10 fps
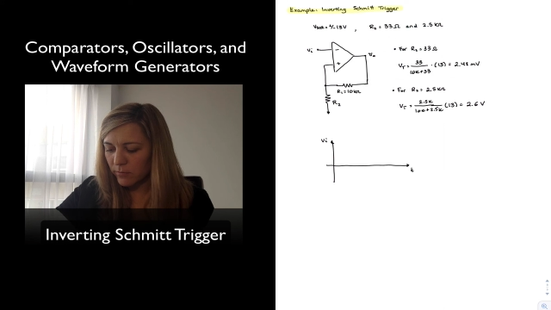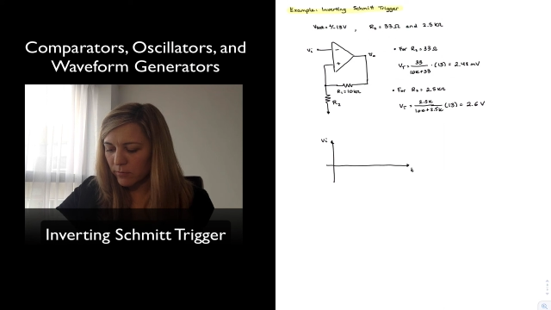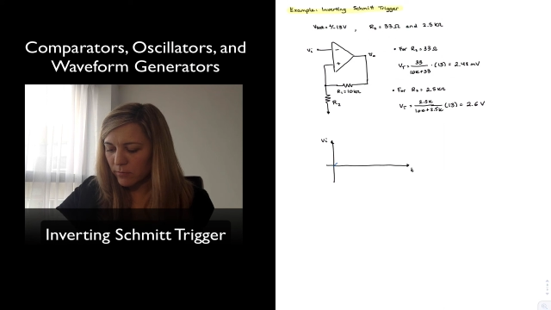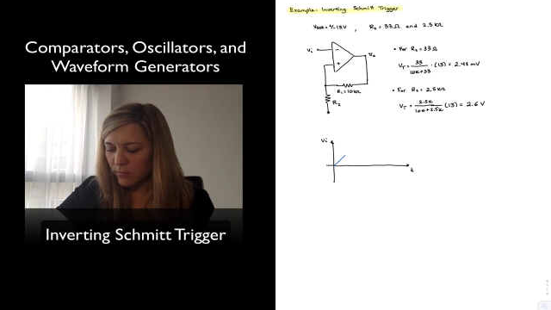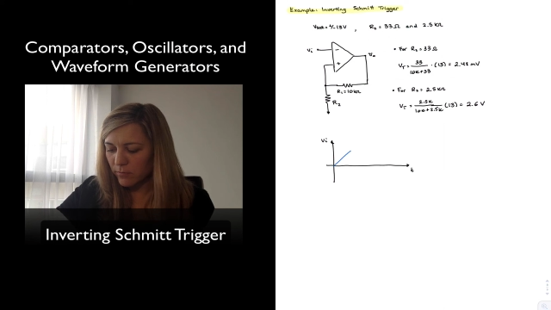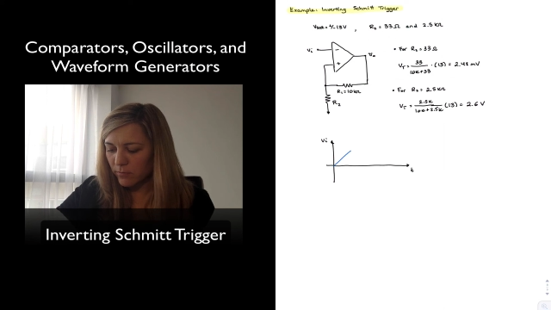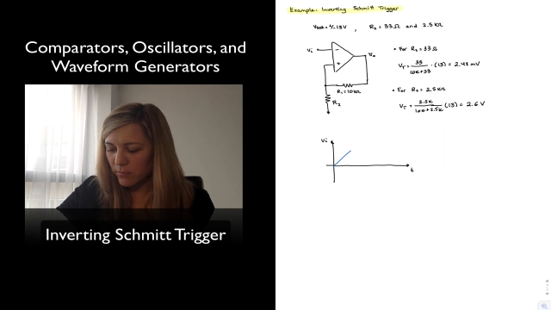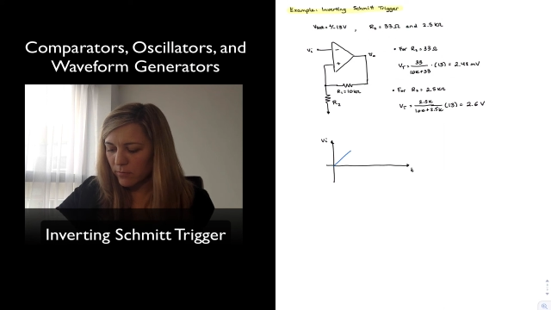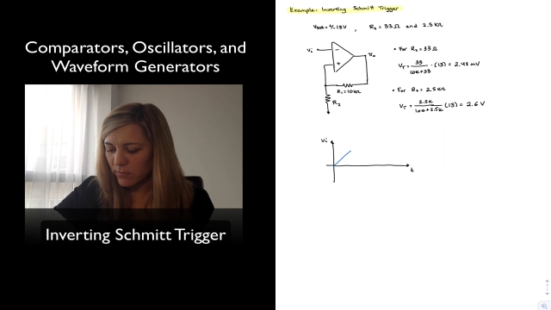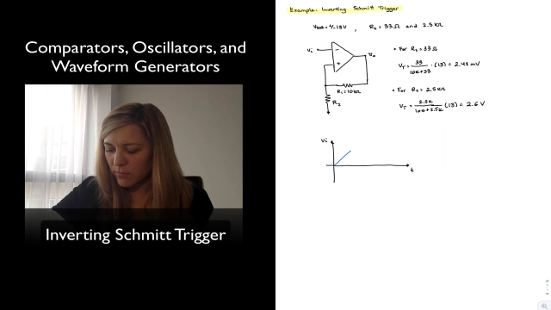
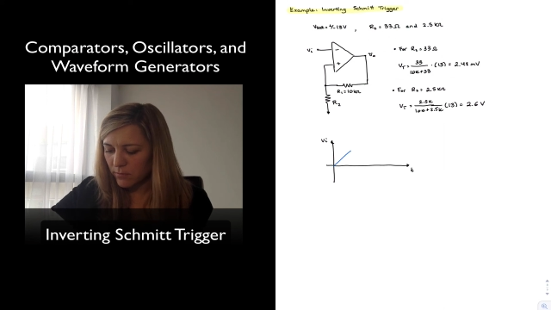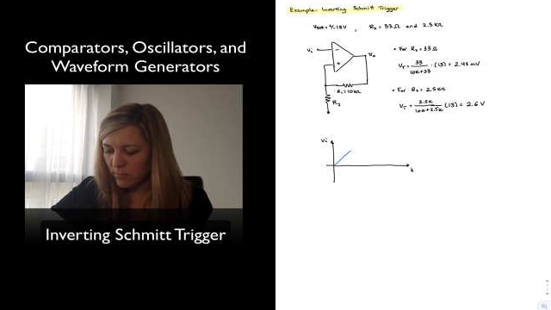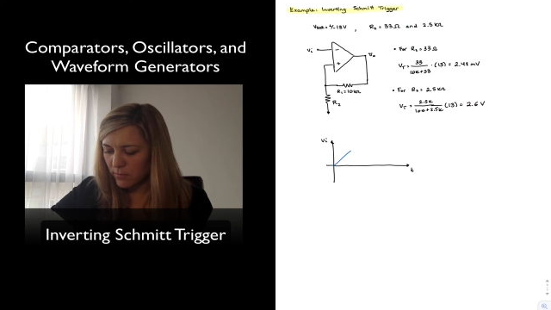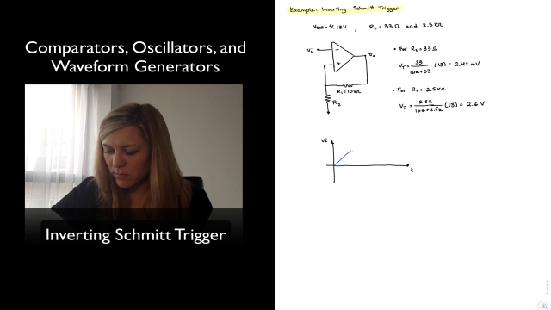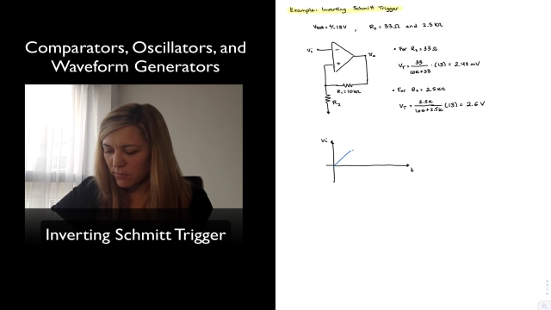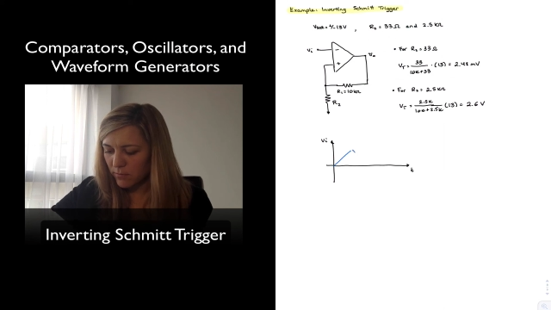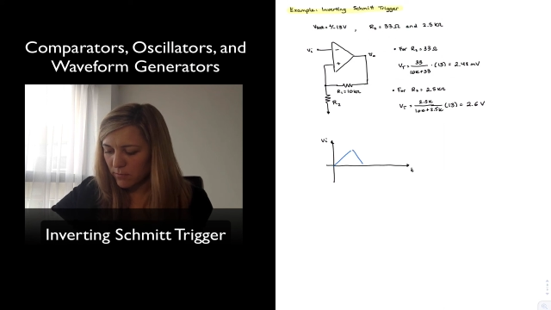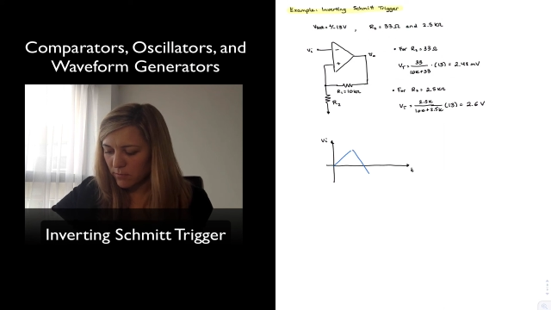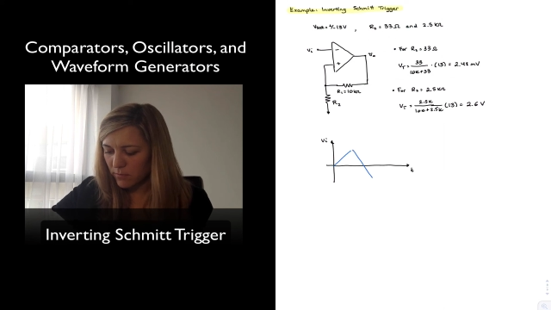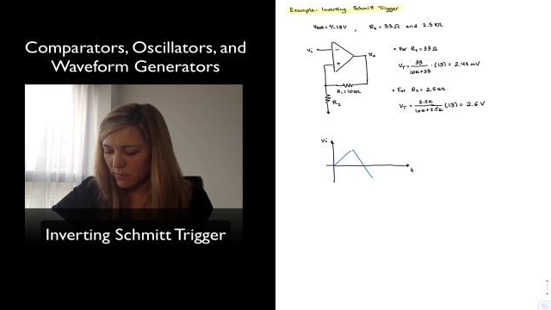
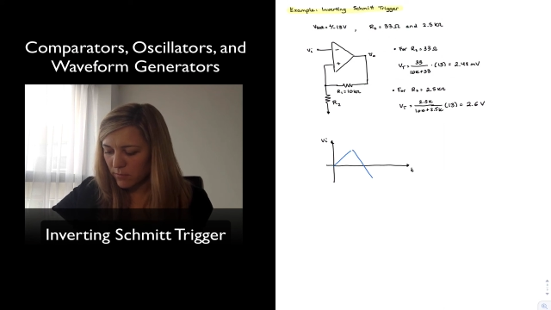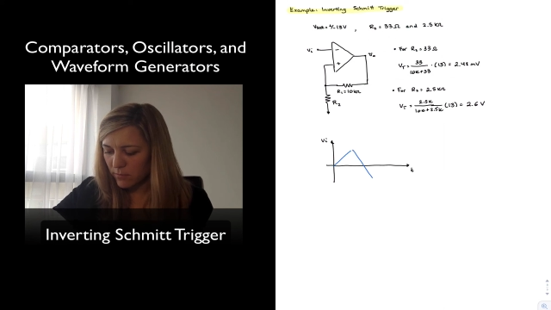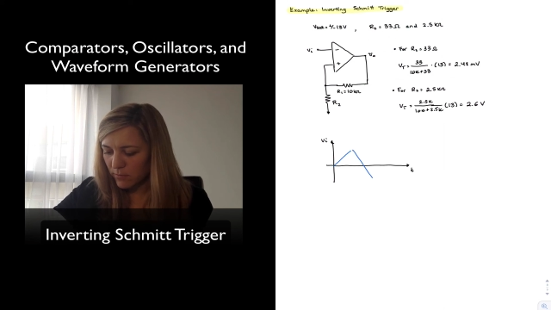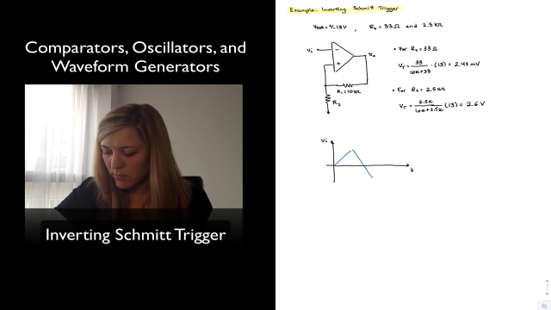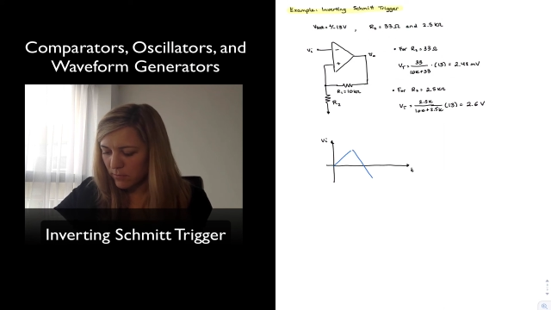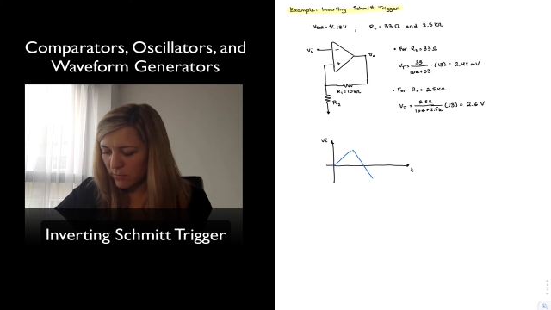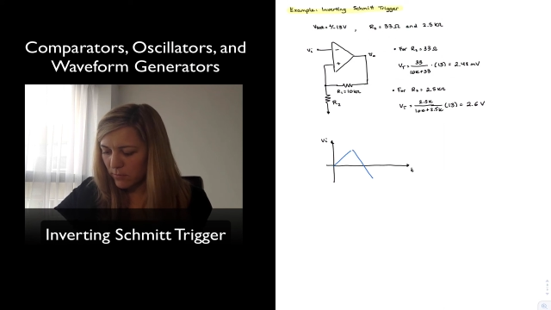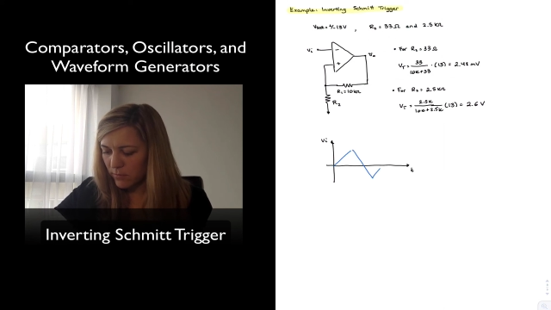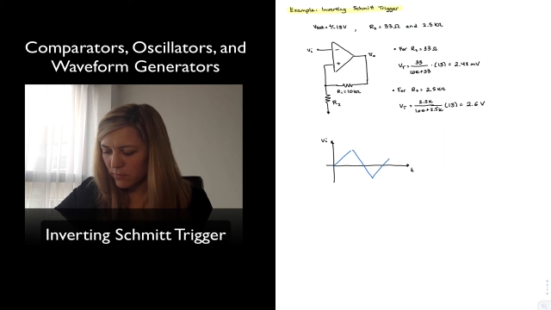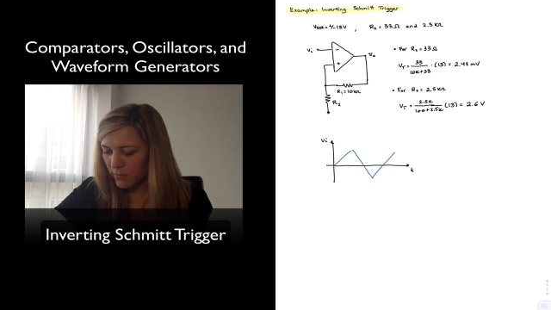
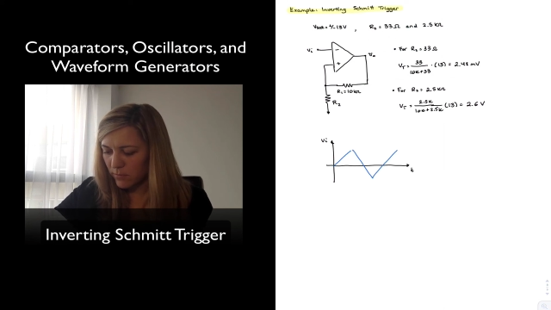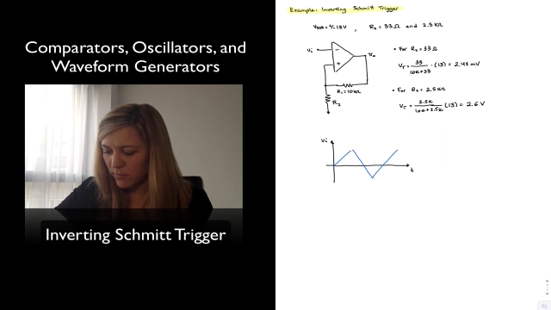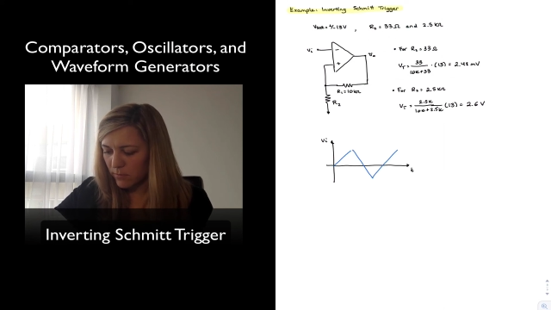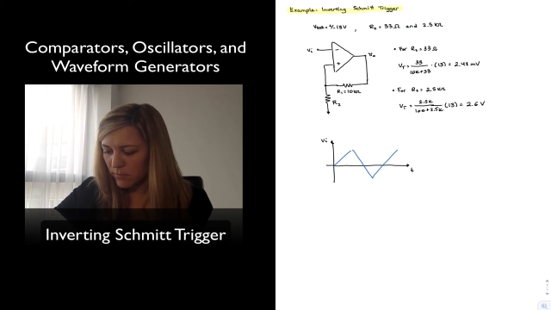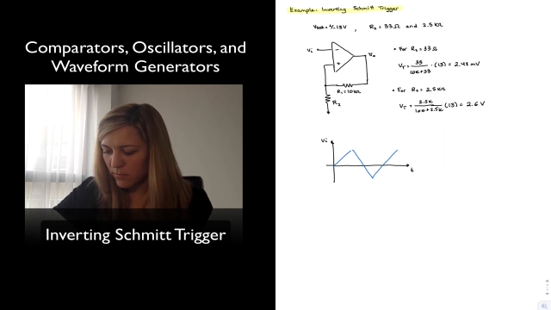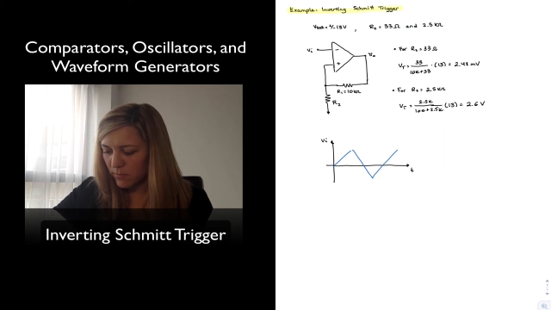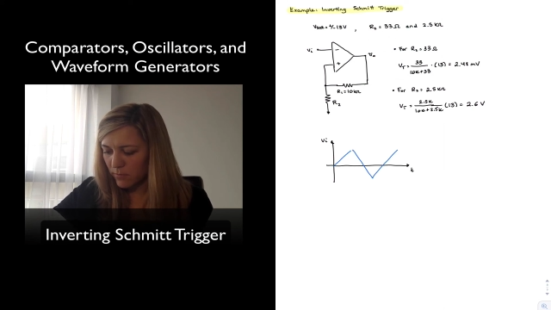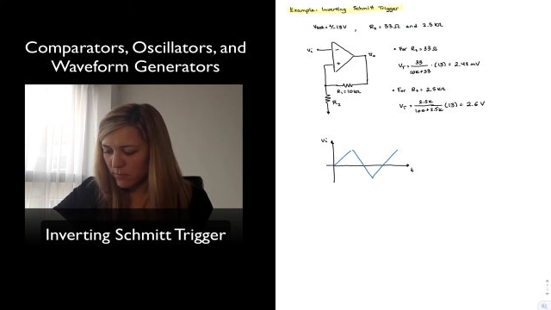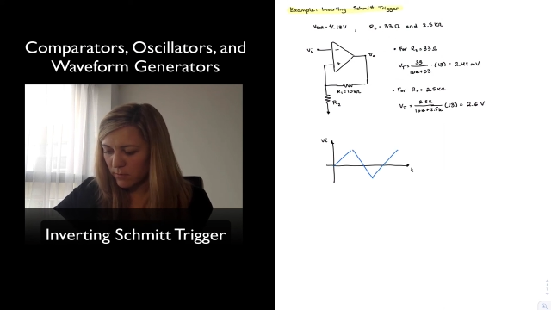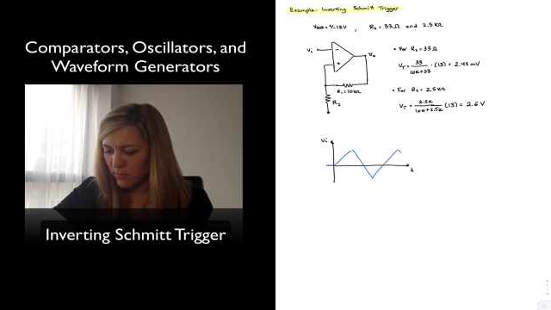
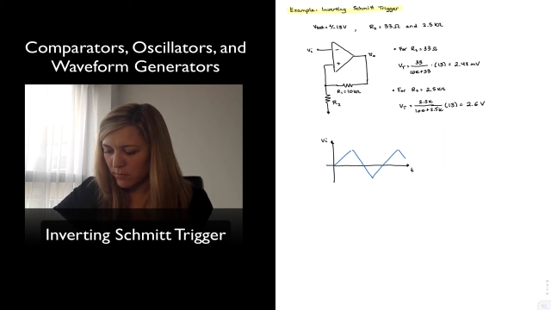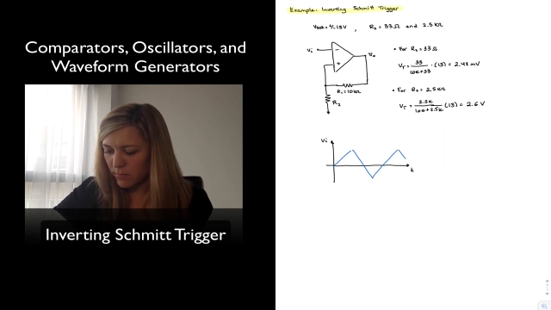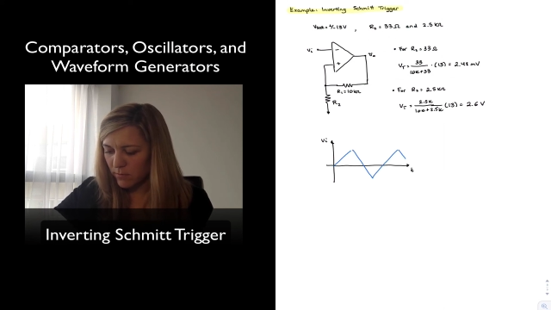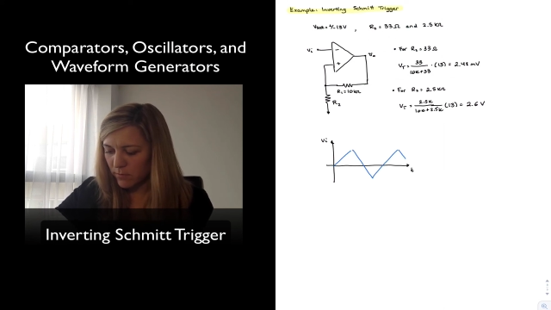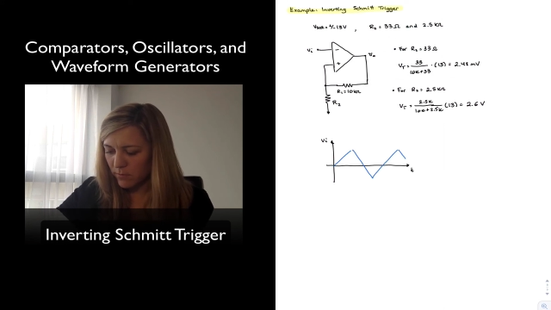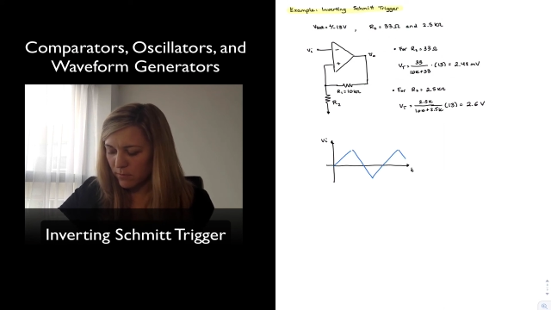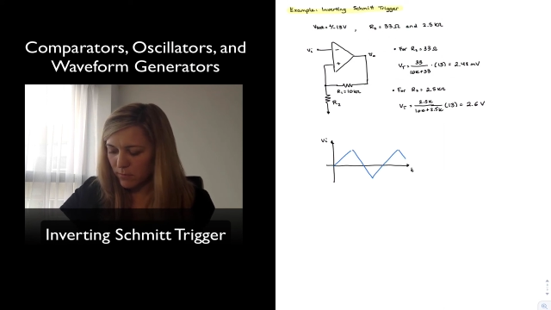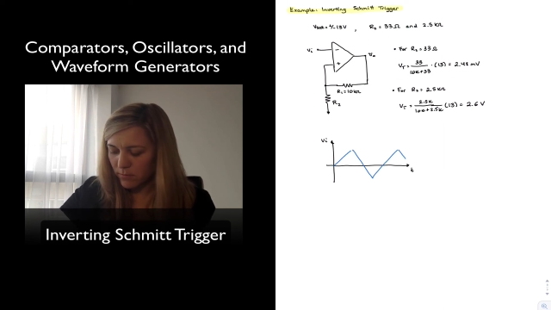[no speech]